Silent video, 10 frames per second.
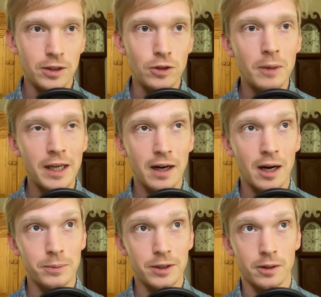you may
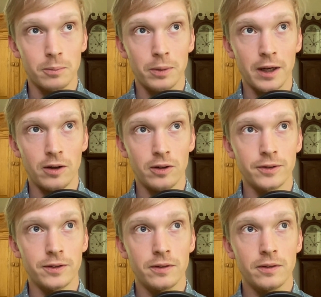not be
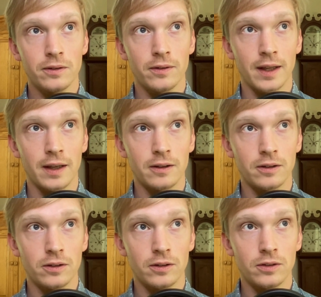compelled that
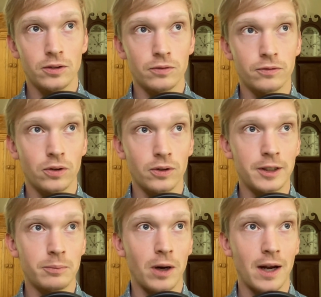you've
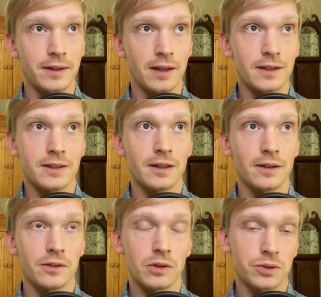fully bought the
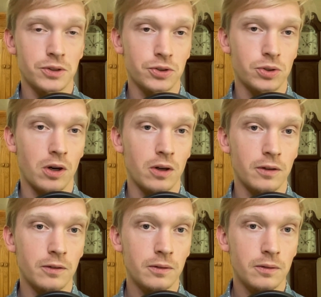idea that there's a
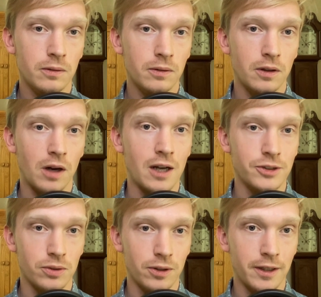strong
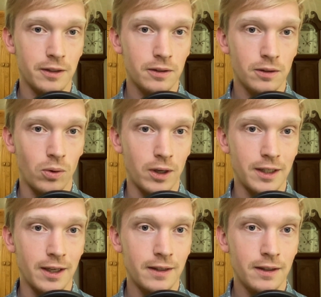causal link
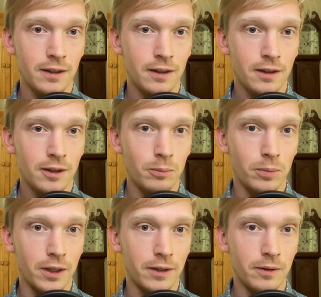quite yet,
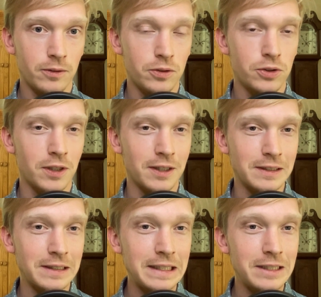but you should at
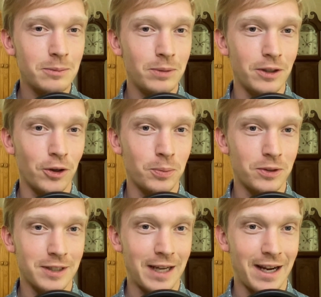least be
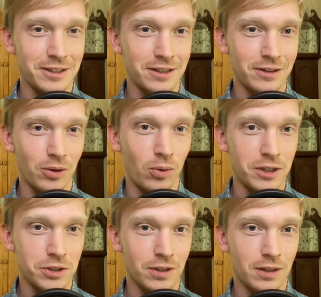open to asking the
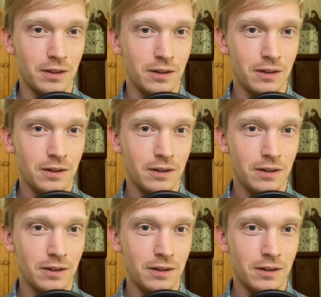question.